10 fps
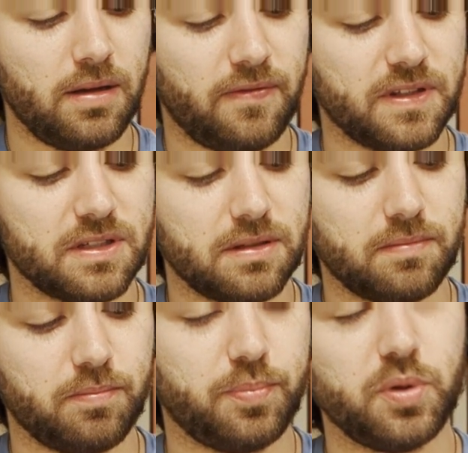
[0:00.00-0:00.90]
if it's a
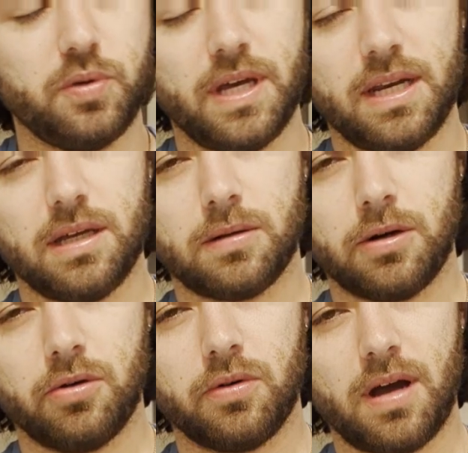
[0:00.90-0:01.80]
Blue Yeti
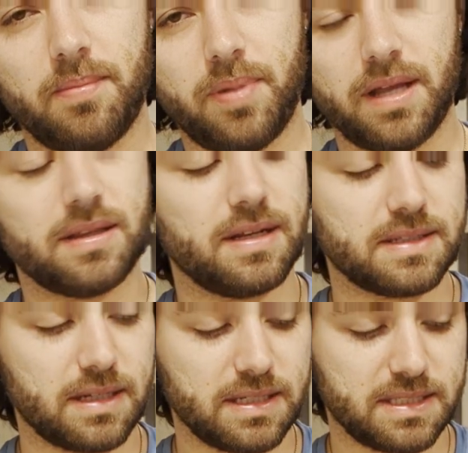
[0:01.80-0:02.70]
clone, I bet that it's
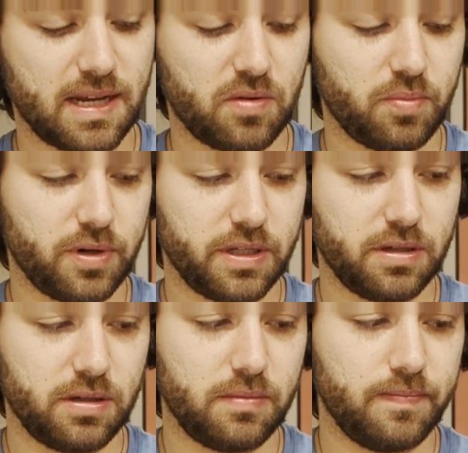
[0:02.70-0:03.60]
going to sound pretty
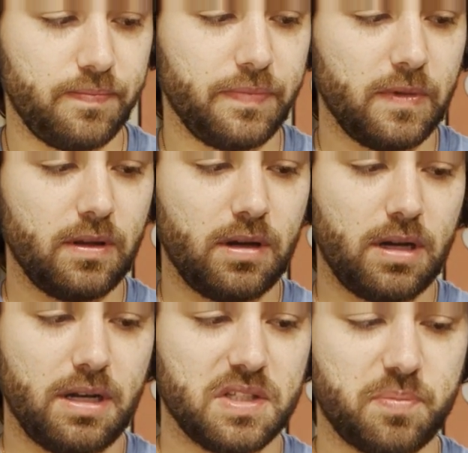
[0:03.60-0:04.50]
good.
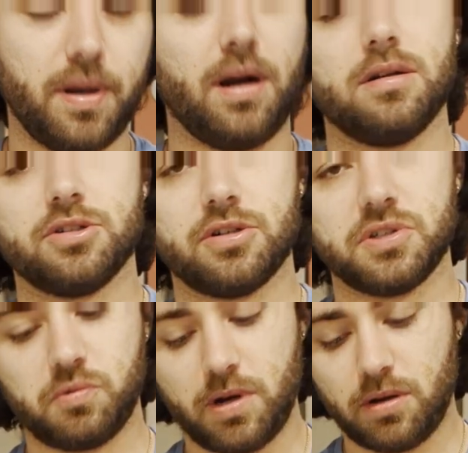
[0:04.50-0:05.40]
It's Behringer
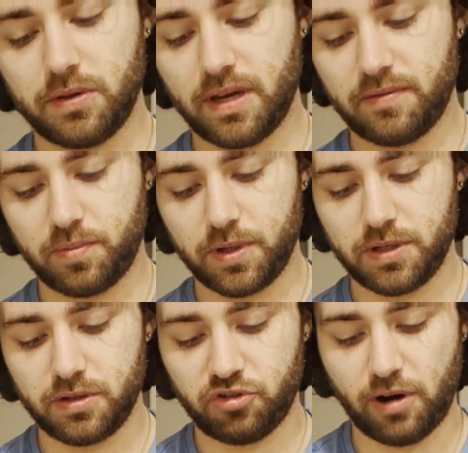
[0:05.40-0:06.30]
as well. They have a pretty
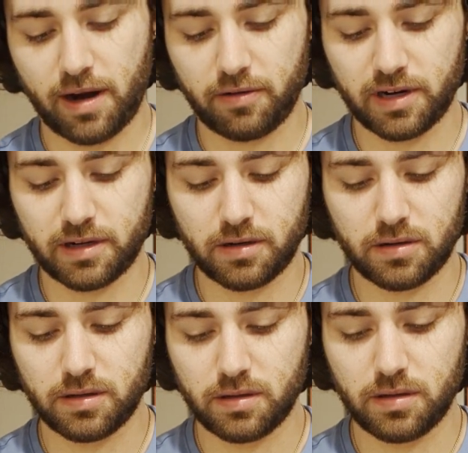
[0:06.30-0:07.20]
good track record.
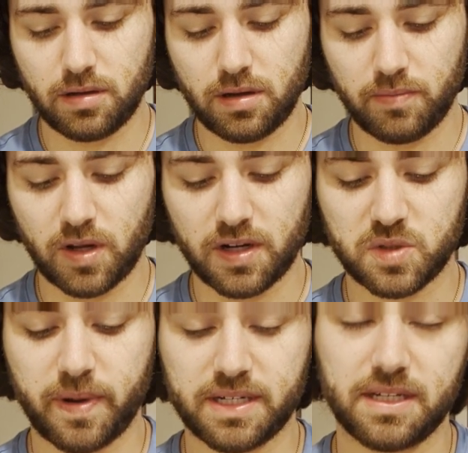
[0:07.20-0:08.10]
I'm not
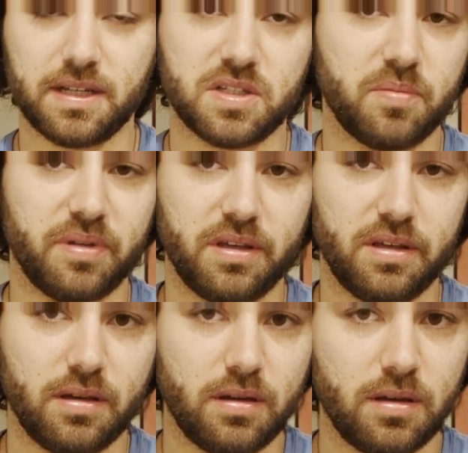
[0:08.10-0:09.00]
expecting it to be
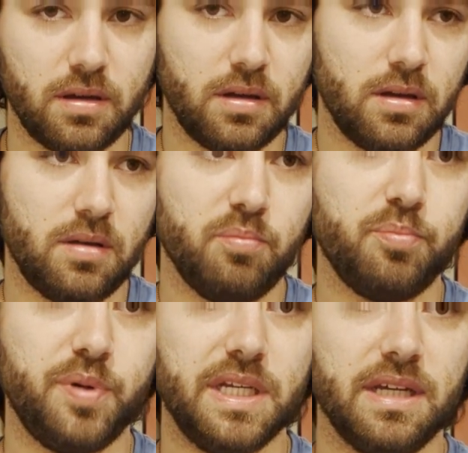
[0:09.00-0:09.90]

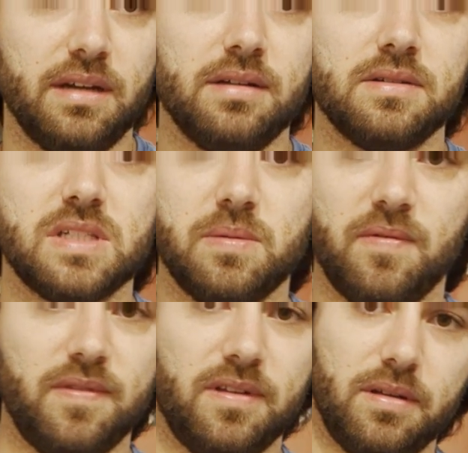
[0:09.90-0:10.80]
beating some
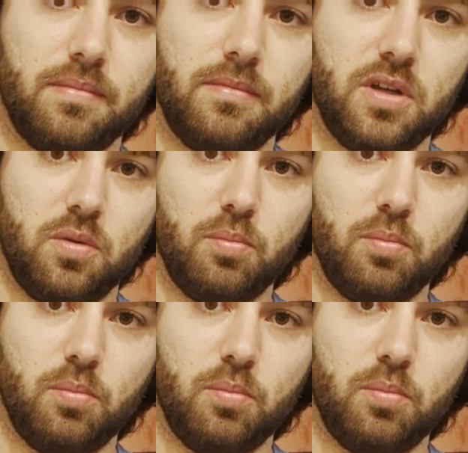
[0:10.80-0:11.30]
of the, you know,